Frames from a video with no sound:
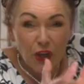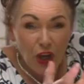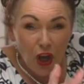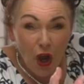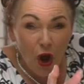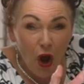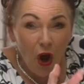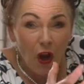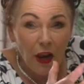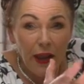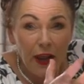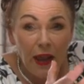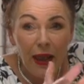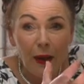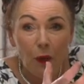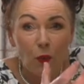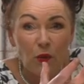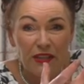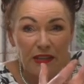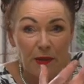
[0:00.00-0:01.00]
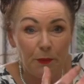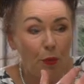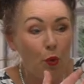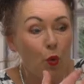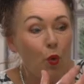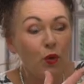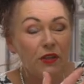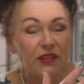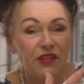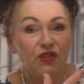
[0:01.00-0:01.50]
collar or
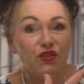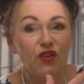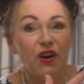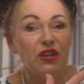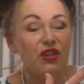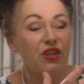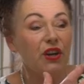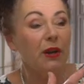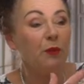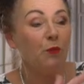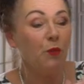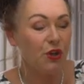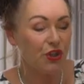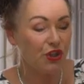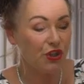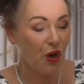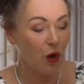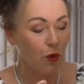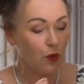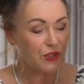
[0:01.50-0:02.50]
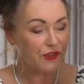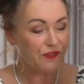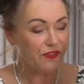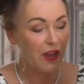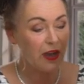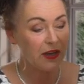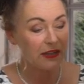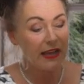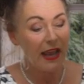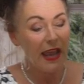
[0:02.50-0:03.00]
support structure in which to hold your
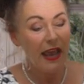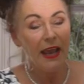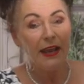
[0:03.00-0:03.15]
flowers.